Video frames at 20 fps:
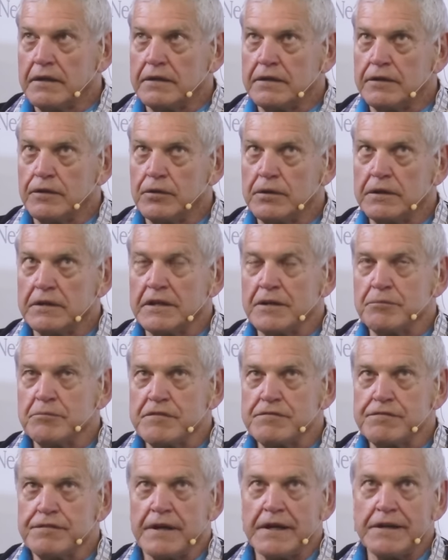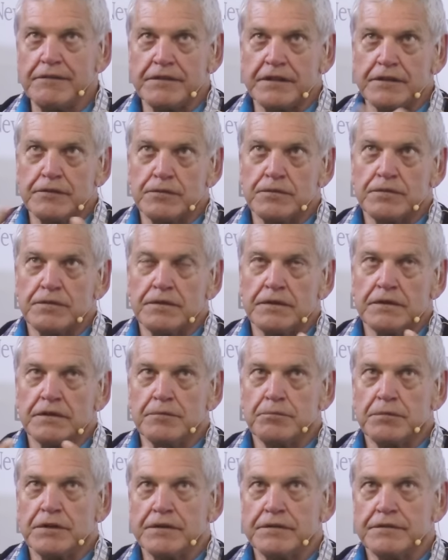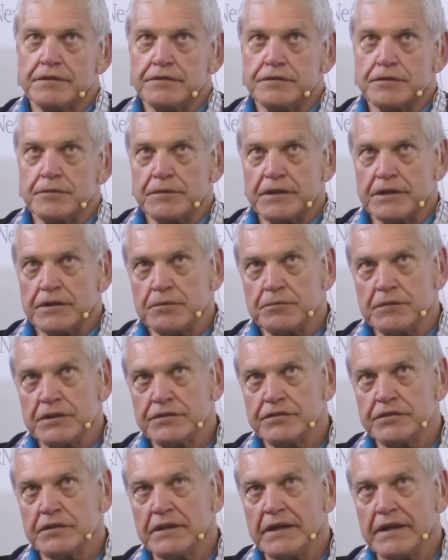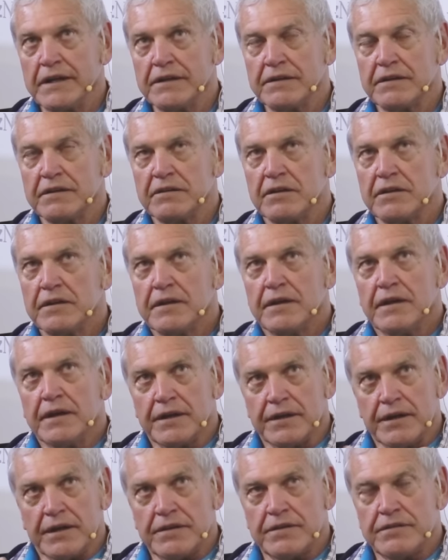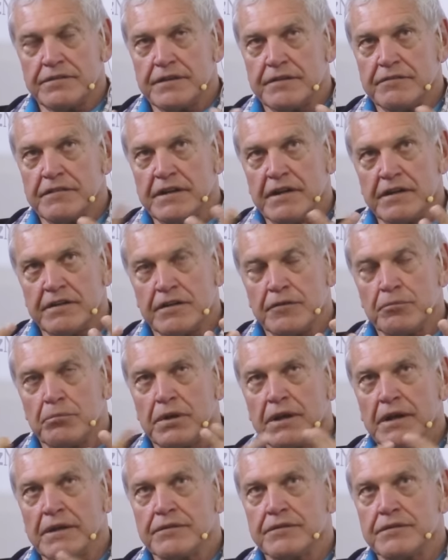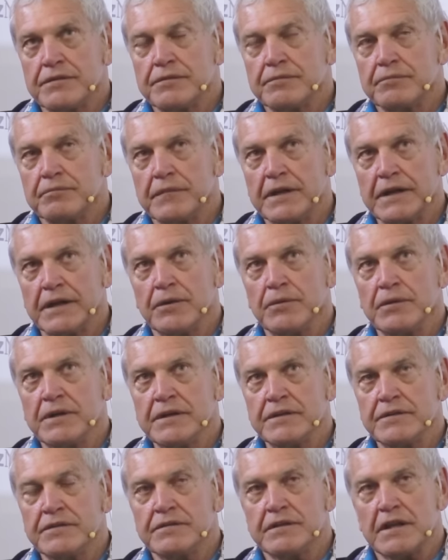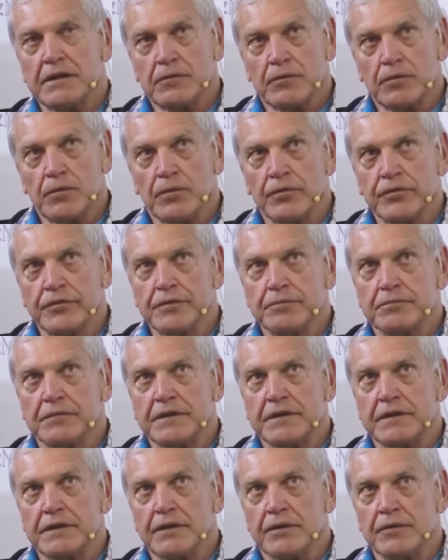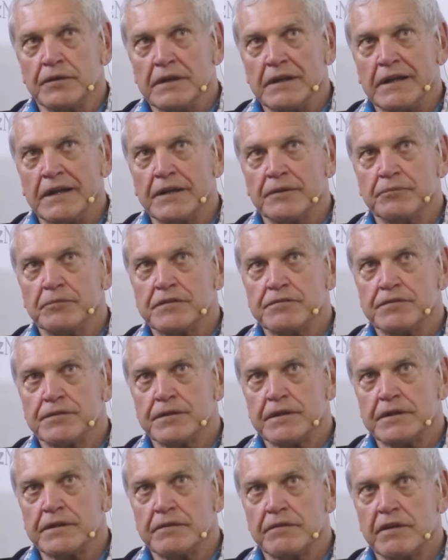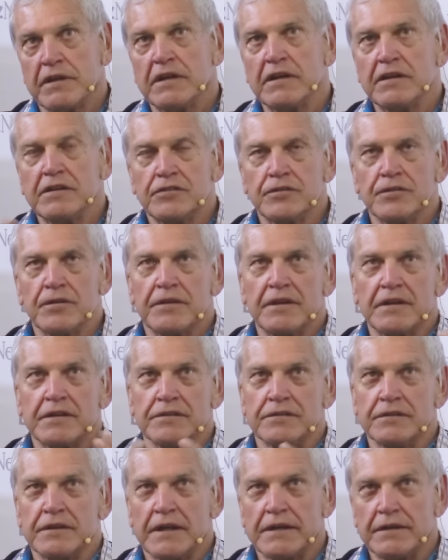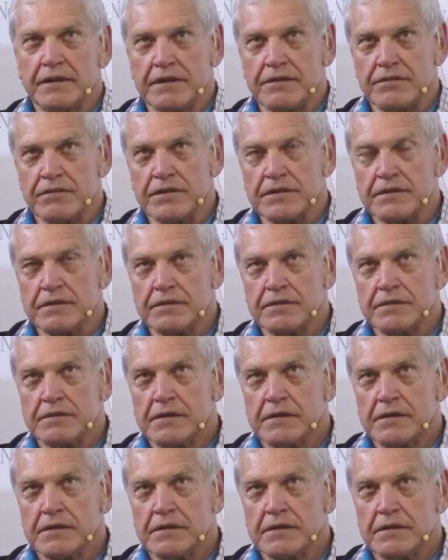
in unit number five, that's in the process to be commercialized, another 700 plus megawatts. That will also be online before the end of the year, 2,800.